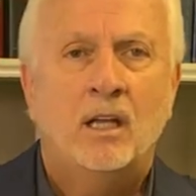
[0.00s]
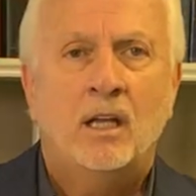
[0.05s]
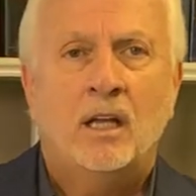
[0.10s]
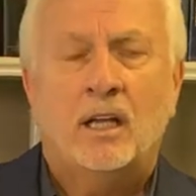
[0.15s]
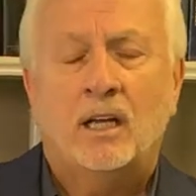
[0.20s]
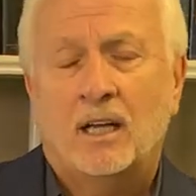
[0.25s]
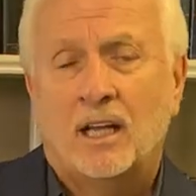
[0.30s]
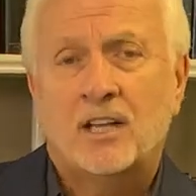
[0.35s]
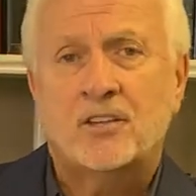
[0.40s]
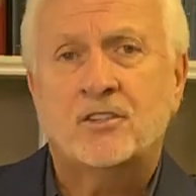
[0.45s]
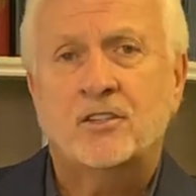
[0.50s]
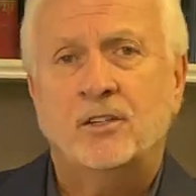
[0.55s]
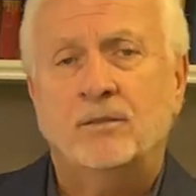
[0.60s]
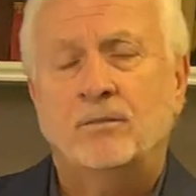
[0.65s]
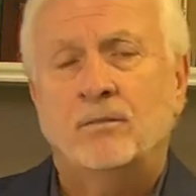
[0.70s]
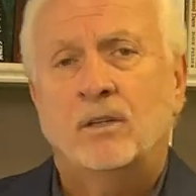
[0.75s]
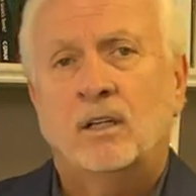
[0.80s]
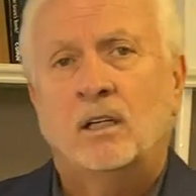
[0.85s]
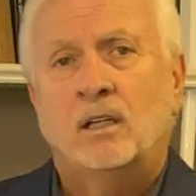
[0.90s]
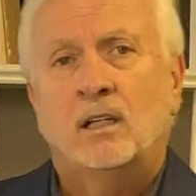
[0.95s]
And
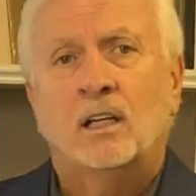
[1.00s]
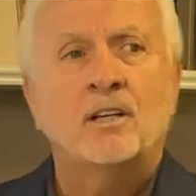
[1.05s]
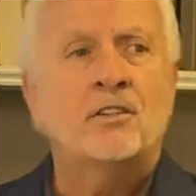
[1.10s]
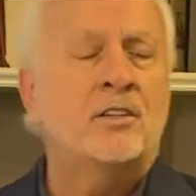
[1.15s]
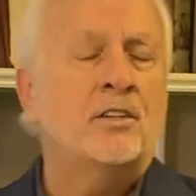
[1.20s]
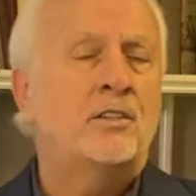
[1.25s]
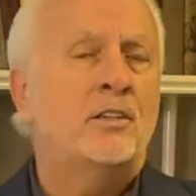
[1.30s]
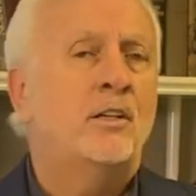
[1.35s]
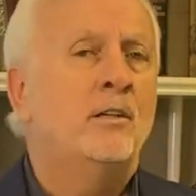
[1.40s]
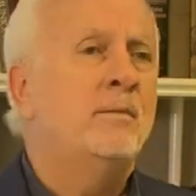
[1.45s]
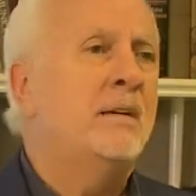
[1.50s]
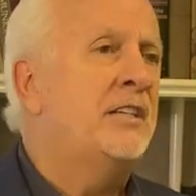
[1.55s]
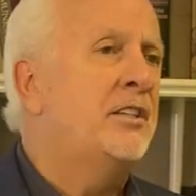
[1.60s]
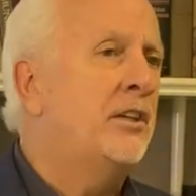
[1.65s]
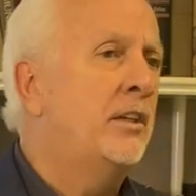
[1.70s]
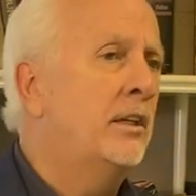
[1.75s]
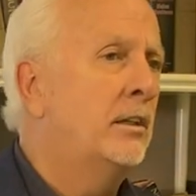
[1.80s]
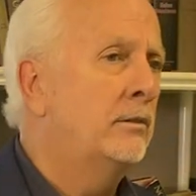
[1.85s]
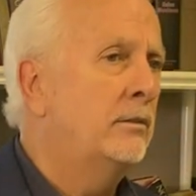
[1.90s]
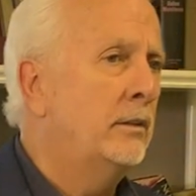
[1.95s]
listen to me,
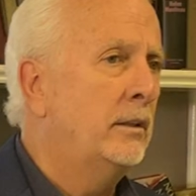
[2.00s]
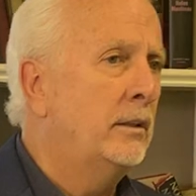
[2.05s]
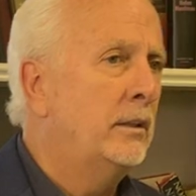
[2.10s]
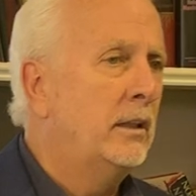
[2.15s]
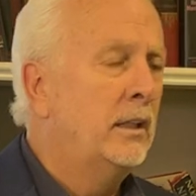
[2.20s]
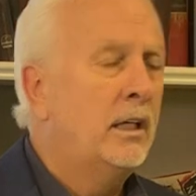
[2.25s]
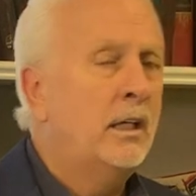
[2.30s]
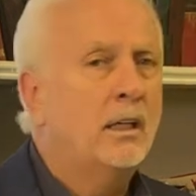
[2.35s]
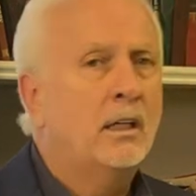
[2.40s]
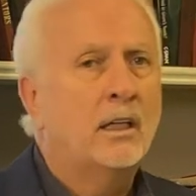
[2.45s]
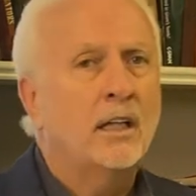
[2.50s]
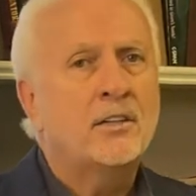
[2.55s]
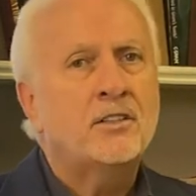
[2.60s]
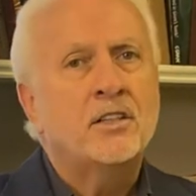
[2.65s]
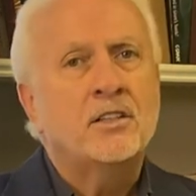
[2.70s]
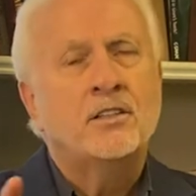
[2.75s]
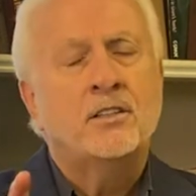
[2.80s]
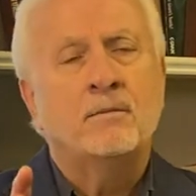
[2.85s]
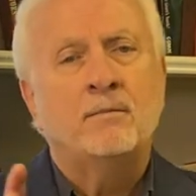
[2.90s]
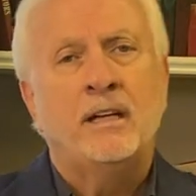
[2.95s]
children.
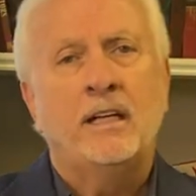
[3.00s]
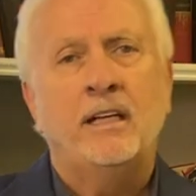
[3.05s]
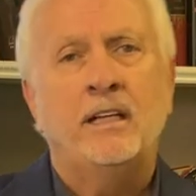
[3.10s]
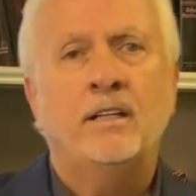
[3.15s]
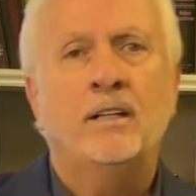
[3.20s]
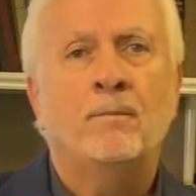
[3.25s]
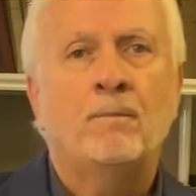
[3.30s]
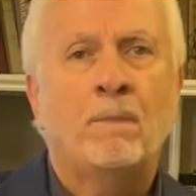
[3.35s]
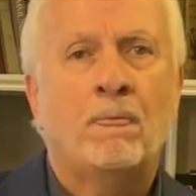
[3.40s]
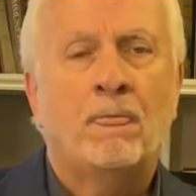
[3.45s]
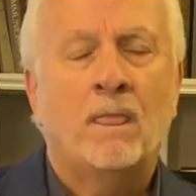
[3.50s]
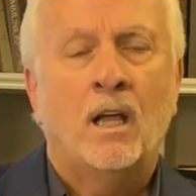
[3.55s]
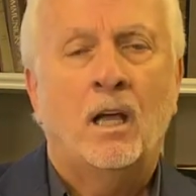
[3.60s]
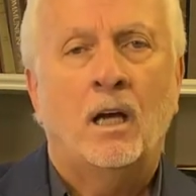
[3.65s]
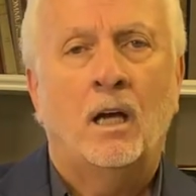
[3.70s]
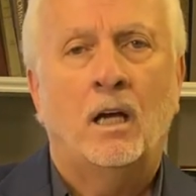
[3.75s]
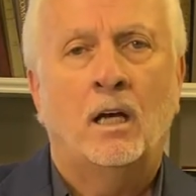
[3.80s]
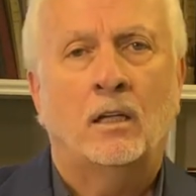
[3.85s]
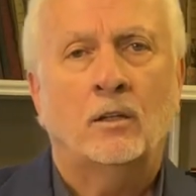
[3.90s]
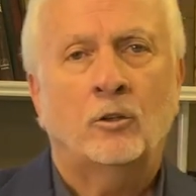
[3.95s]
Listen to me,
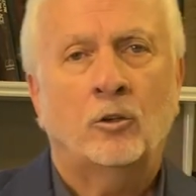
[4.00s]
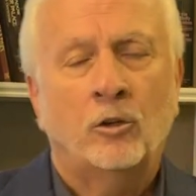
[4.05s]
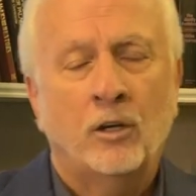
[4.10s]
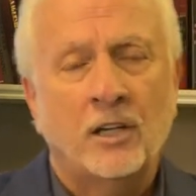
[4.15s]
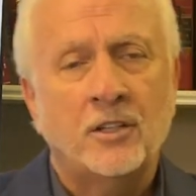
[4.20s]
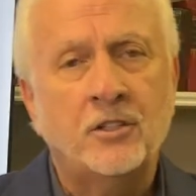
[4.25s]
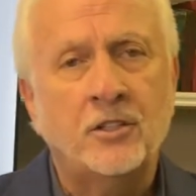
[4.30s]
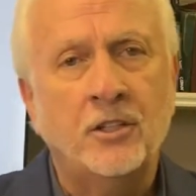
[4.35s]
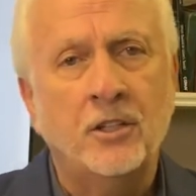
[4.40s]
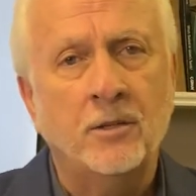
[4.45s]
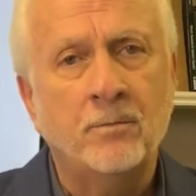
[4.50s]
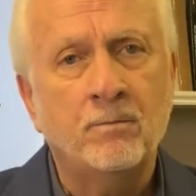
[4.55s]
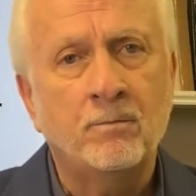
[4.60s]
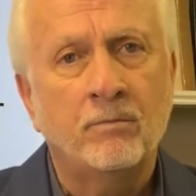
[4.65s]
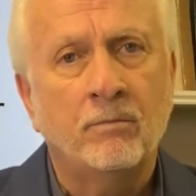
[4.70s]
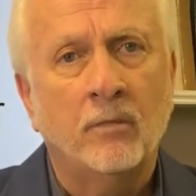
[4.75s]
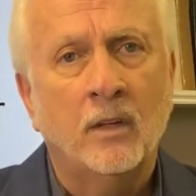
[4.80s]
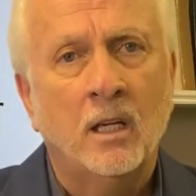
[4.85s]
Christian.